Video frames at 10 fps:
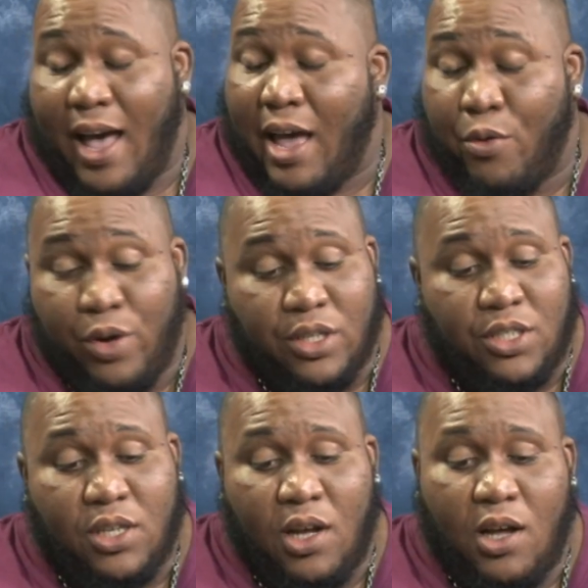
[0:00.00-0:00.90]
I
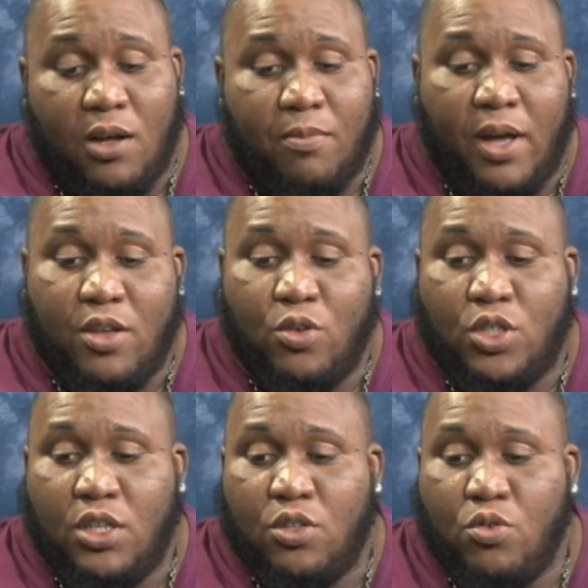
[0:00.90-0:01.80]
wish. I
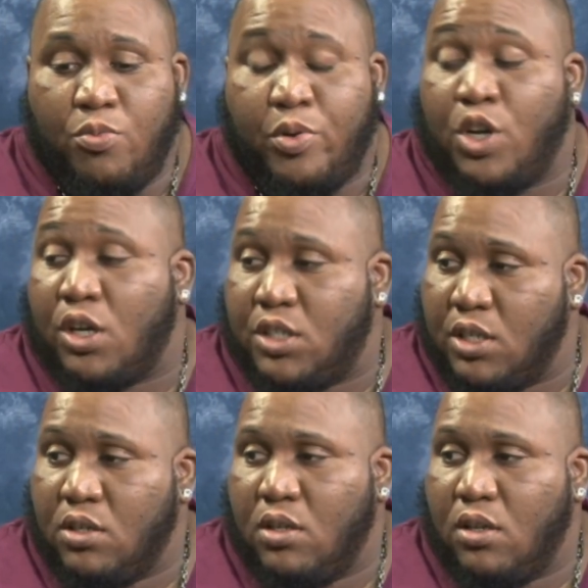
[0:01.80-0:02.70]
usually do
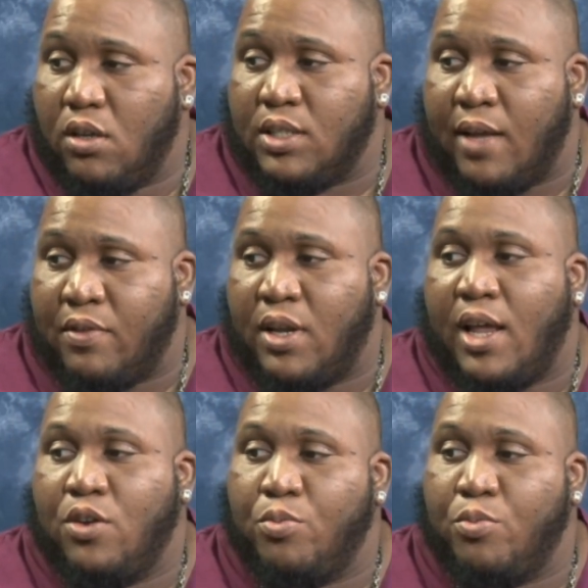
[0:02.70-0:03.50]
production, because after that I do